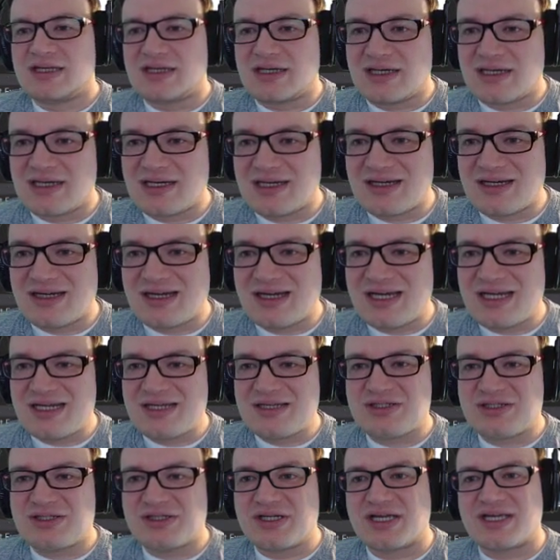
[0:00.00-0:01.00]

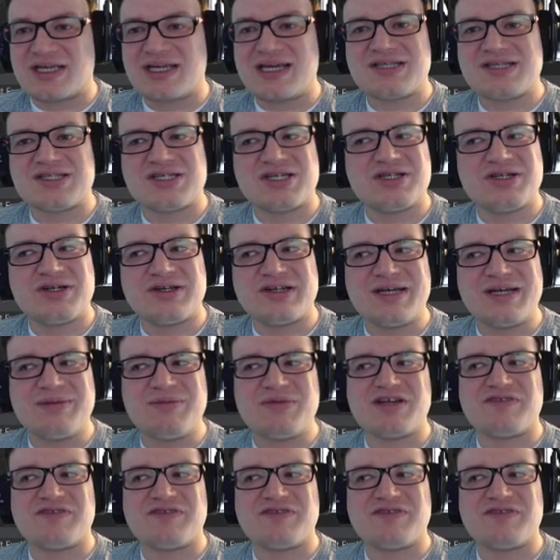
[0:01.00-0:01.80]
I took a guess on your name,